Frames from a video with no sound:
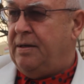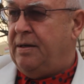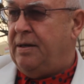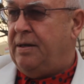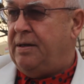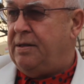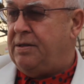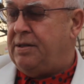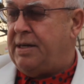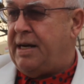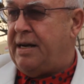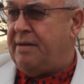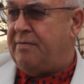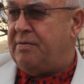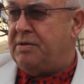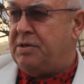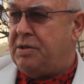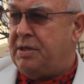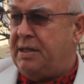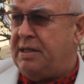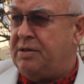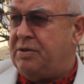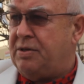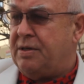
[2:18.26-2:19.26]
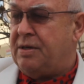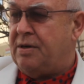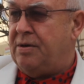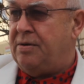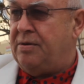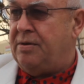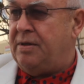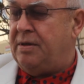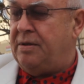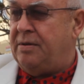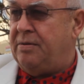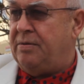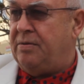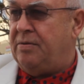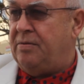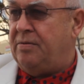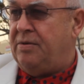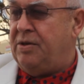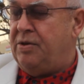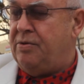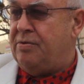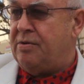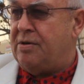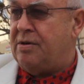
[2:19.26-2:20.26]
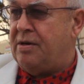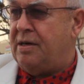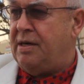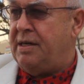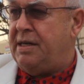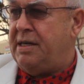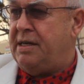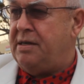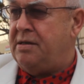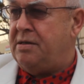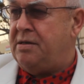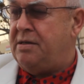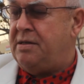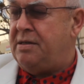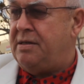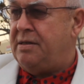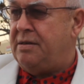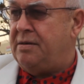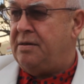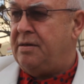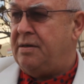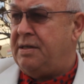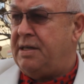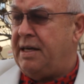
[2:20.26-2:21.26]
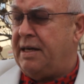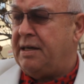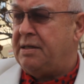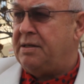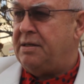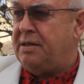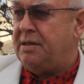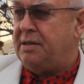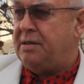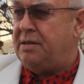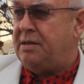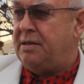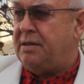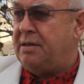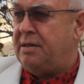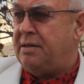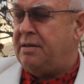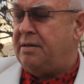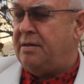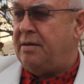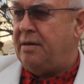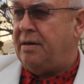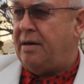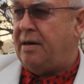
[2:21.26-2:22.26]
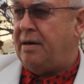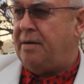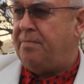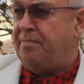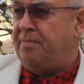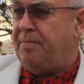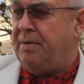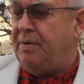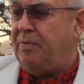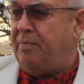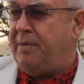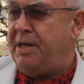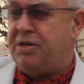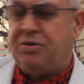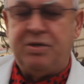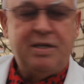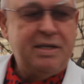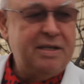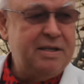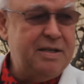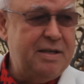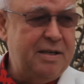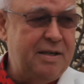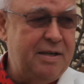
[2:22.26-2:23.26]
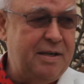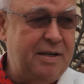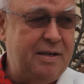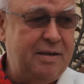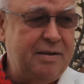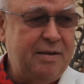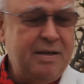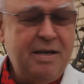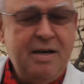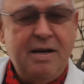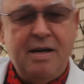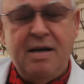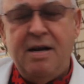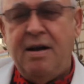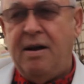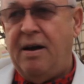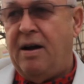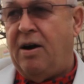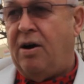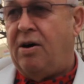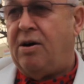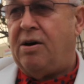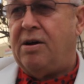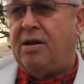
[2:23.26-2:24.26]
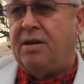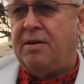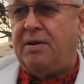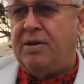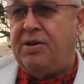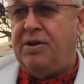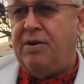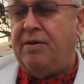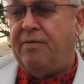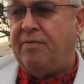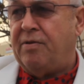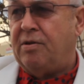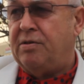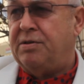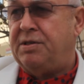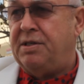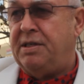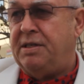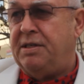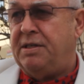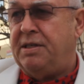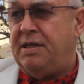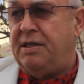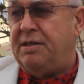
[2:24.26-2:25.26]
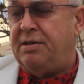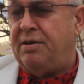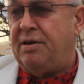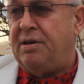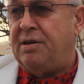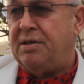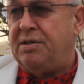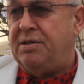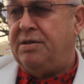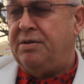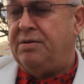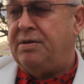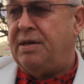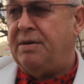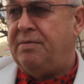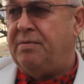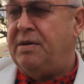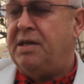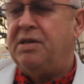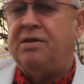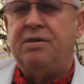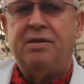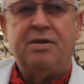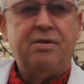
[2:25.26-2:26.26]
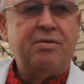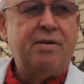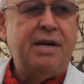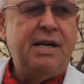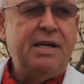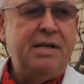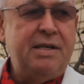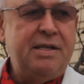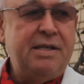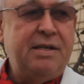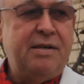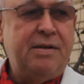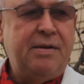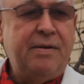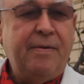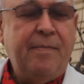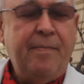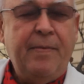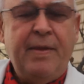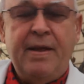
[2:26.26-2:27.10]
San Francisco to New Orleans to Texas, and up to Michigan, and all the universities he talked to. I went to a great deal.